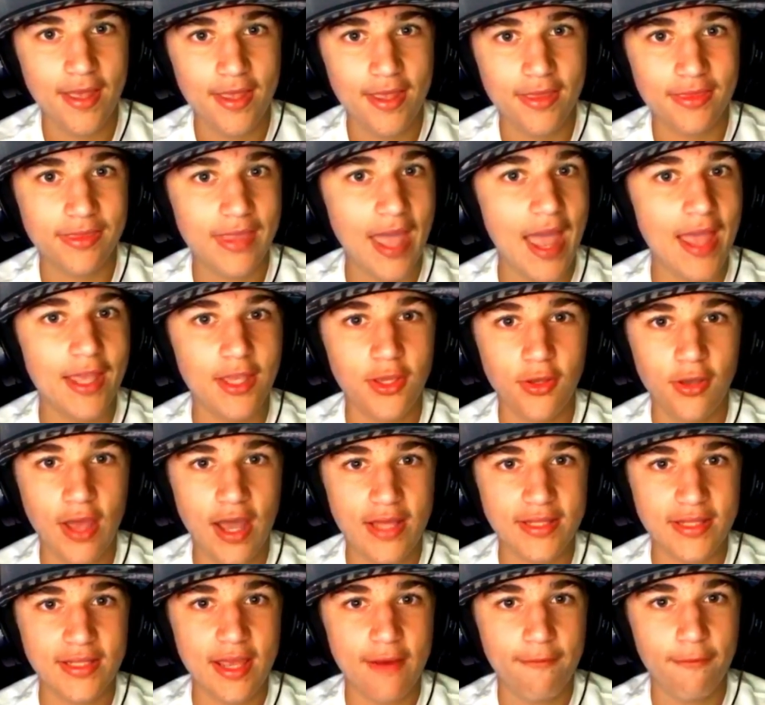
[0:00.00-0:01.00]
Thank you
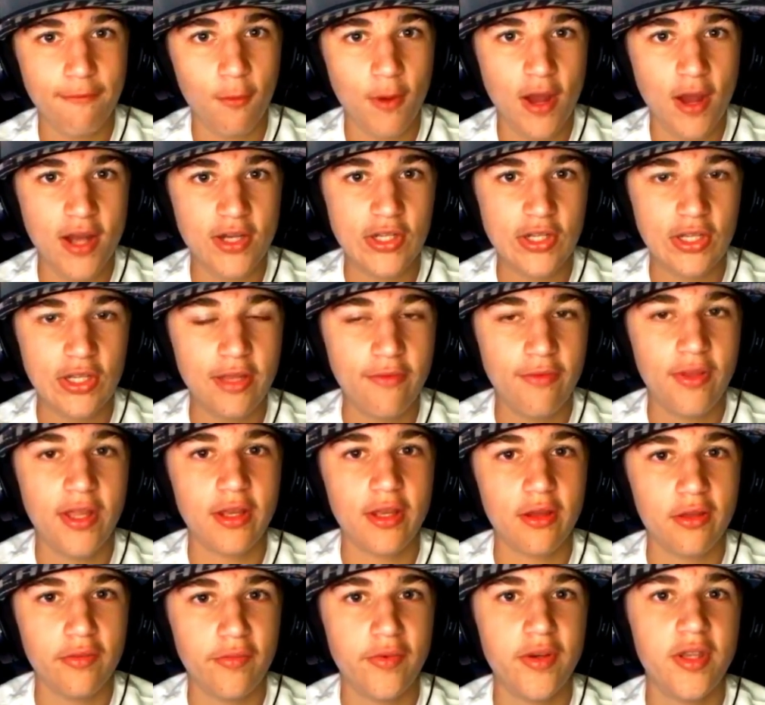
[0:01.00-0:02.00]
guys again for watching. Leave a like
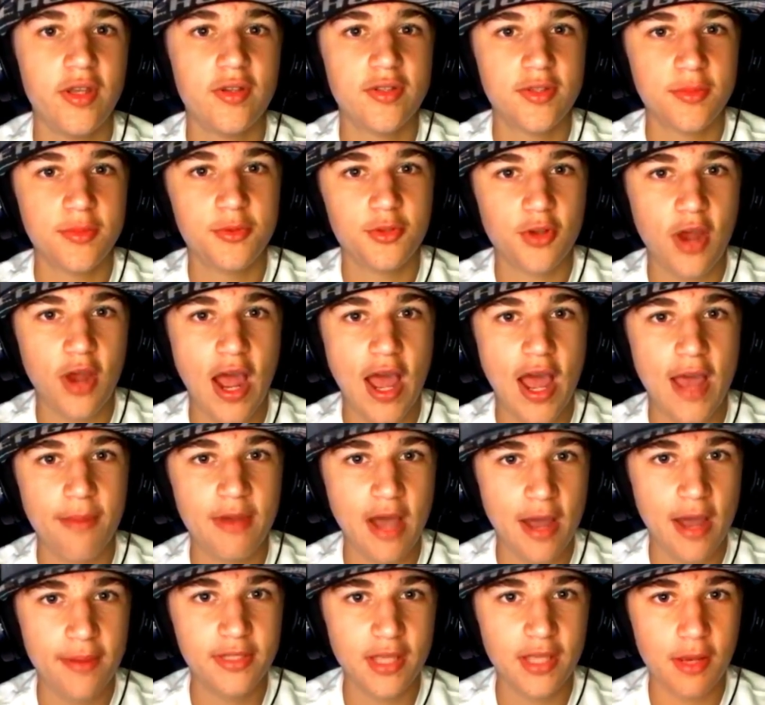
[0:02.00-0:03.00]
on the video, subscribe,
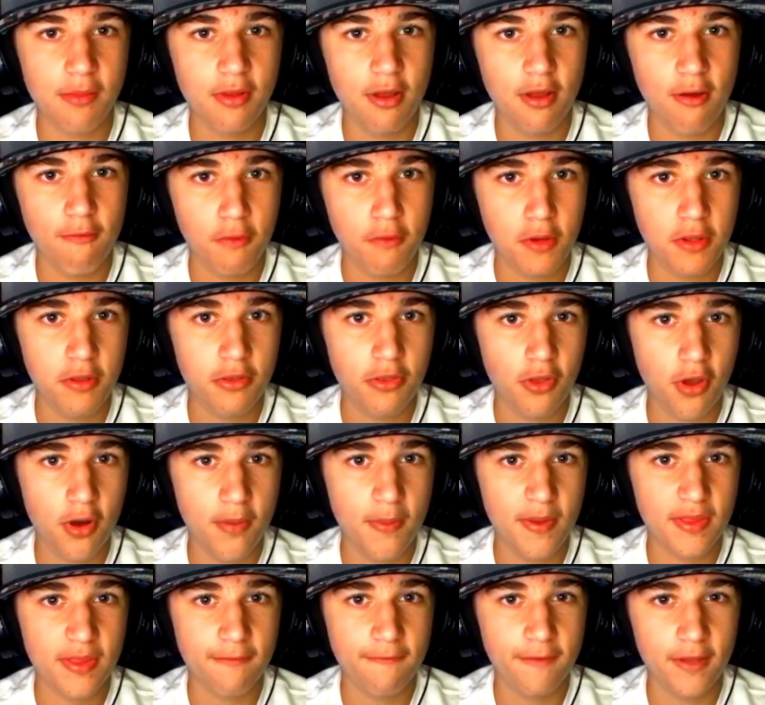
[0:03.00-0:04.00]
comment down below of what you thought
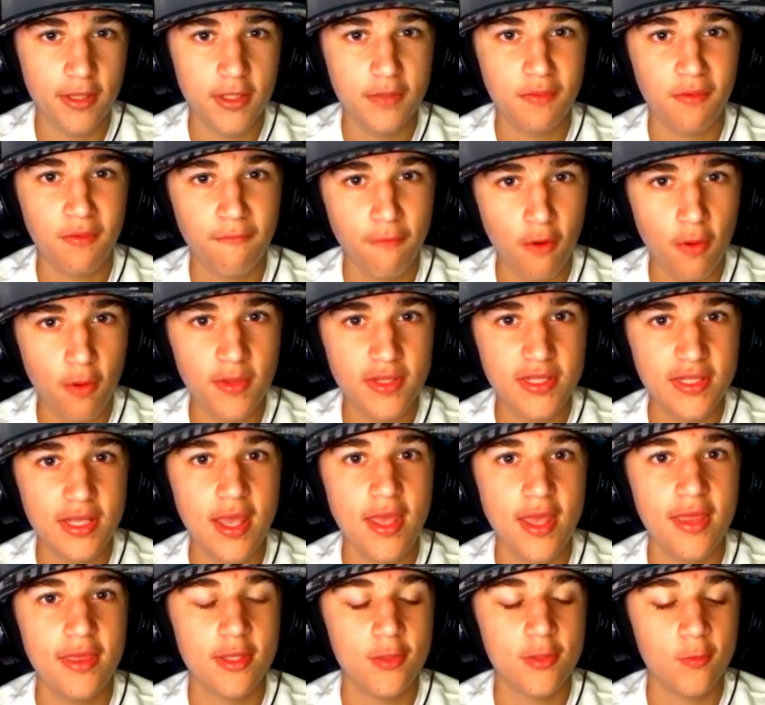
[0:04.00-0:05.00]
about the Phillies' performance
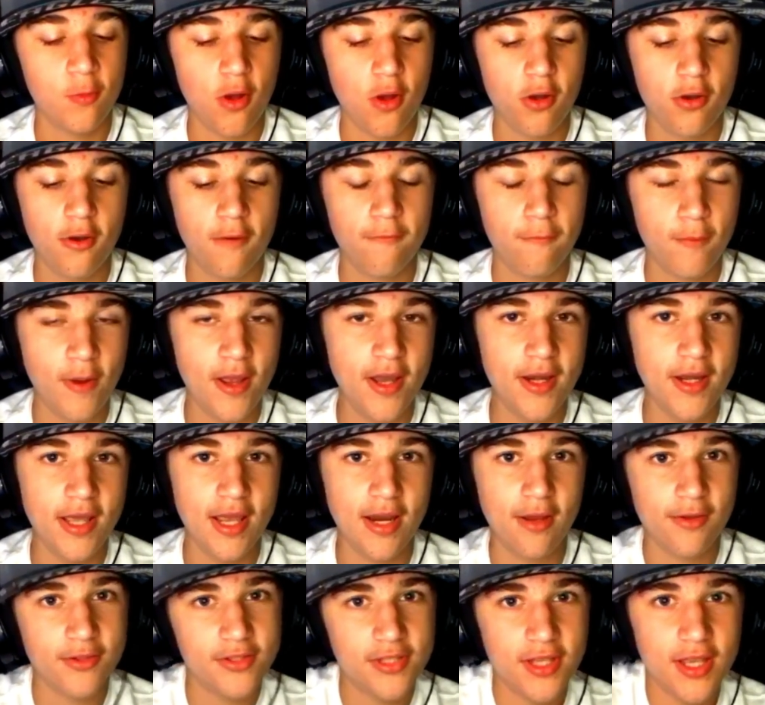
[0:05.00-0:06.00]
in this walk-off win, and
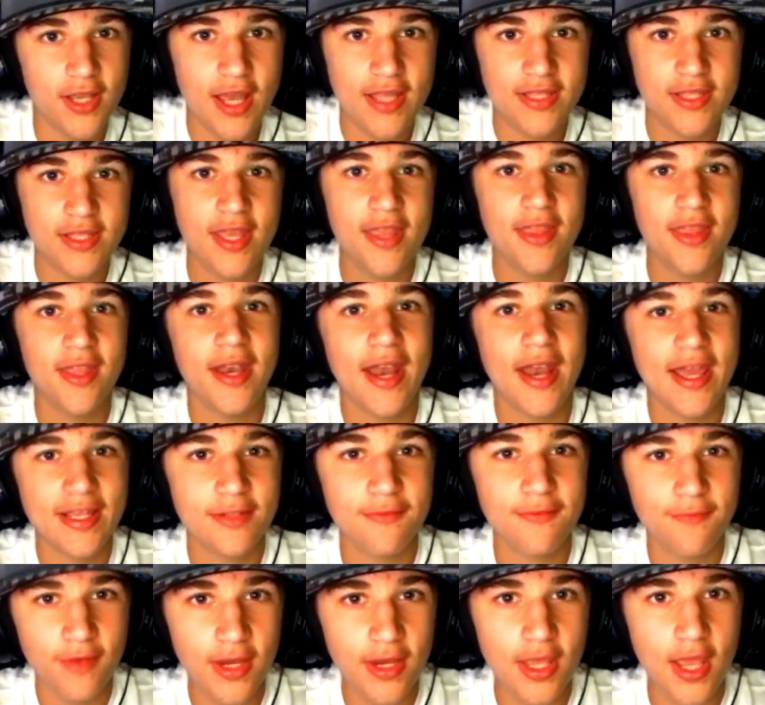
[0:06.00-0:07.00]
I'll see you guys in the
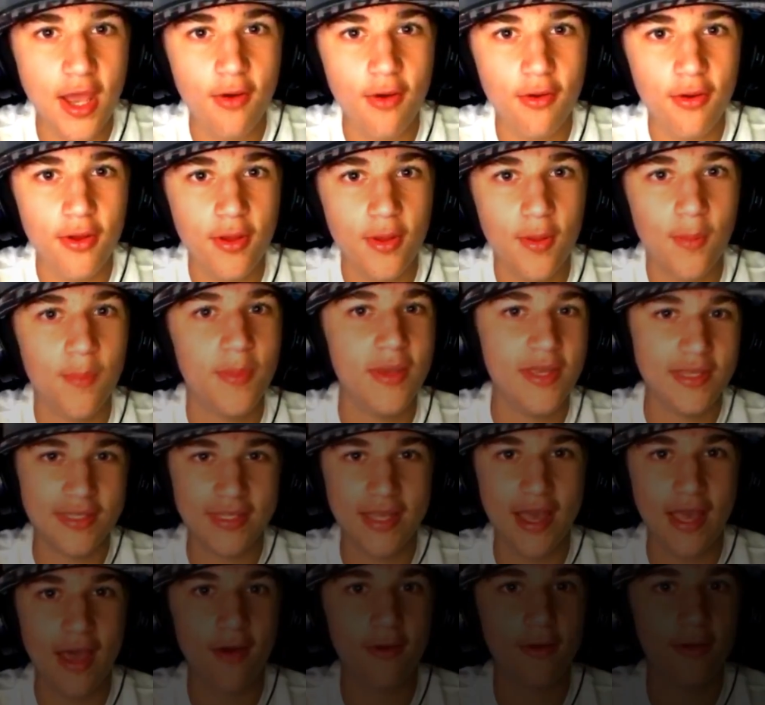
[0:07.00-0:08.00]
next video. Peace
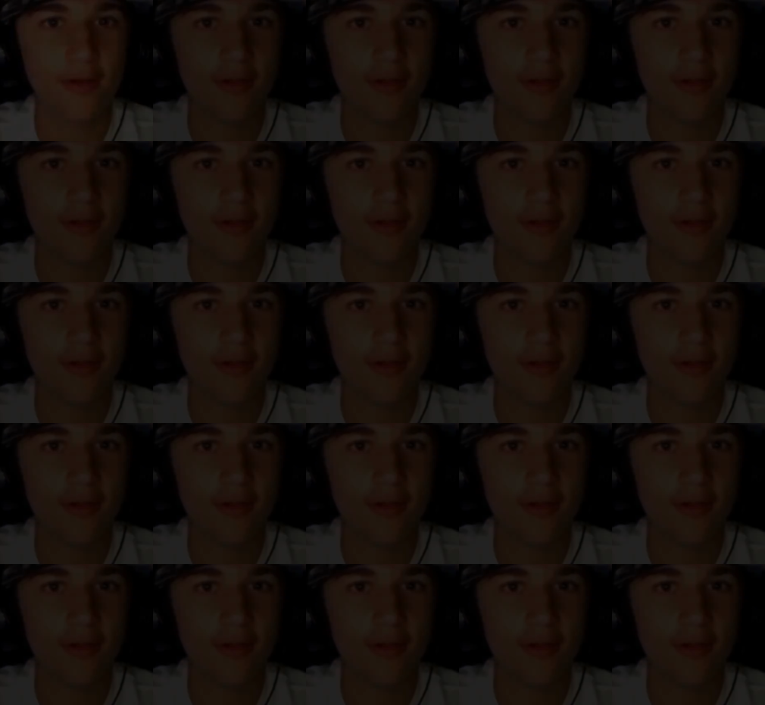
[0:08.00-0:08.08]
out.